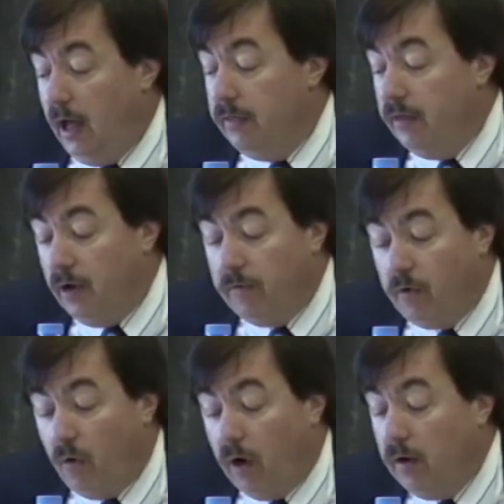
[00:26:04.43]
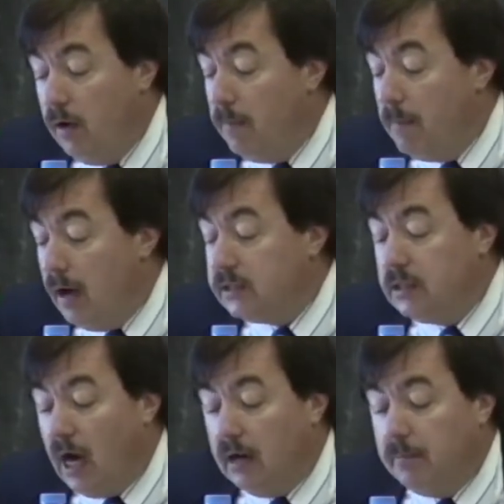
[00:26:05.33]
and therefore must
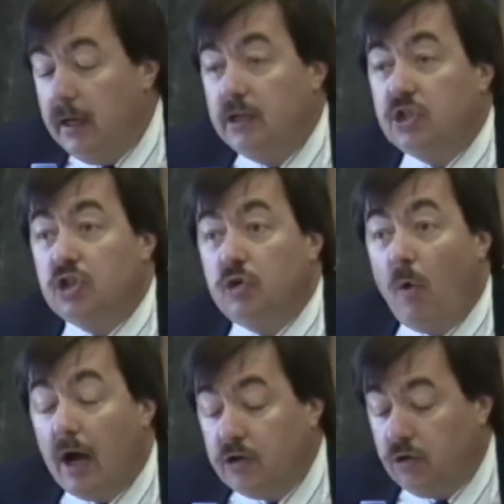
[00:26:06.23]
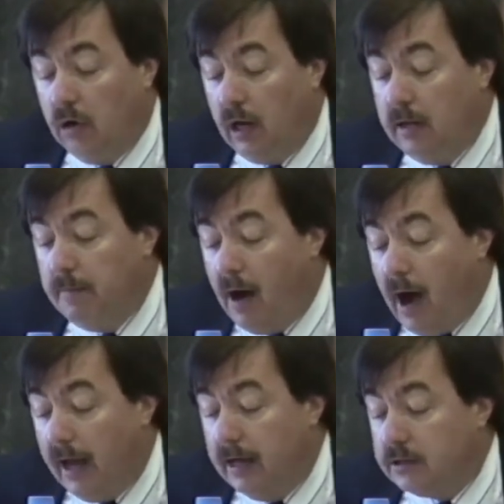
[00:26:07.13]
not be structurally
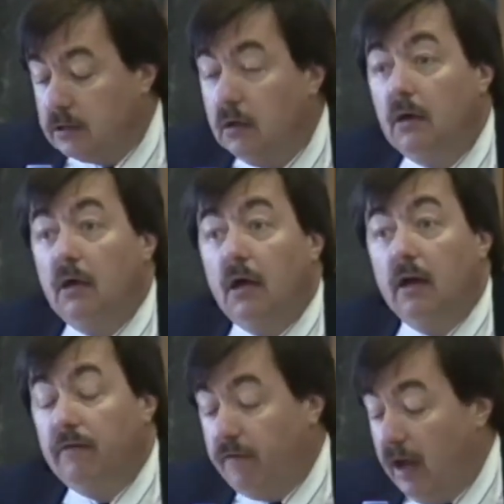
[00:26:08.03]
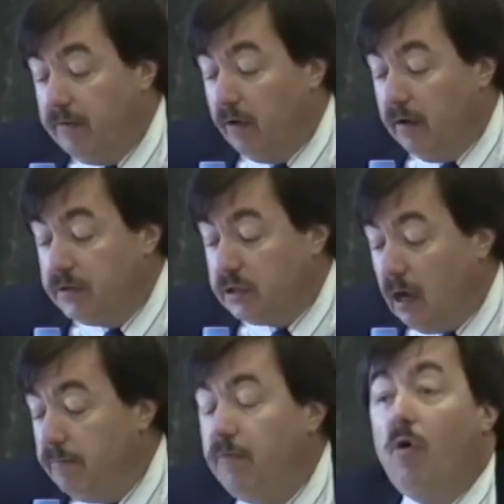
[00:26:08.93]
biased in favor of
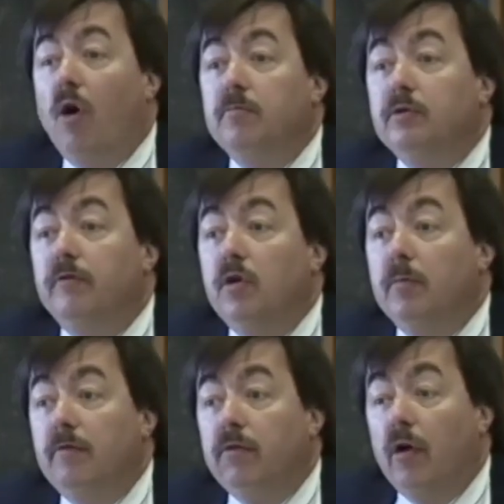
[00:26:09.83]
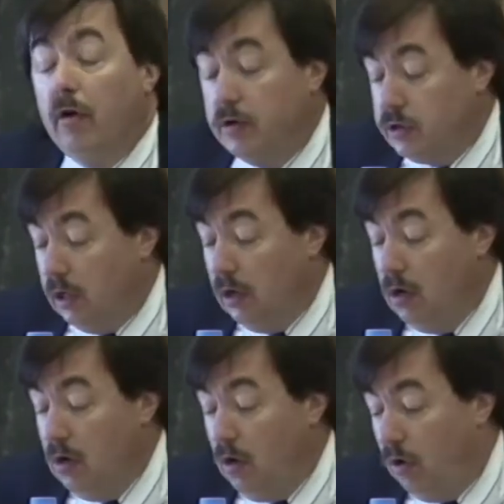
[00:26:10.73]
some forms of human flourishing
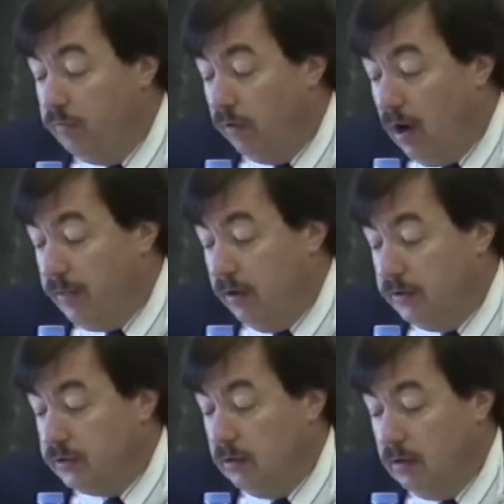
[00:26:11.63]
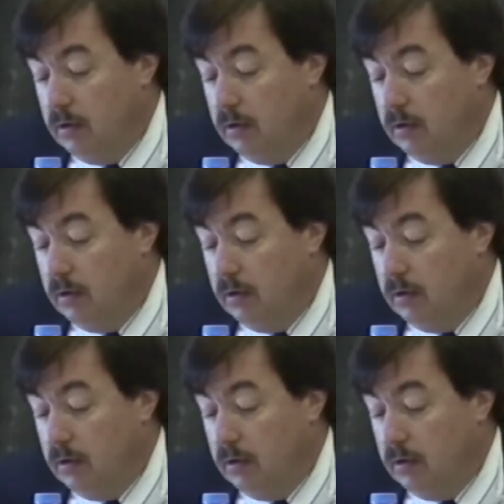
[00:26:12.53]
over others.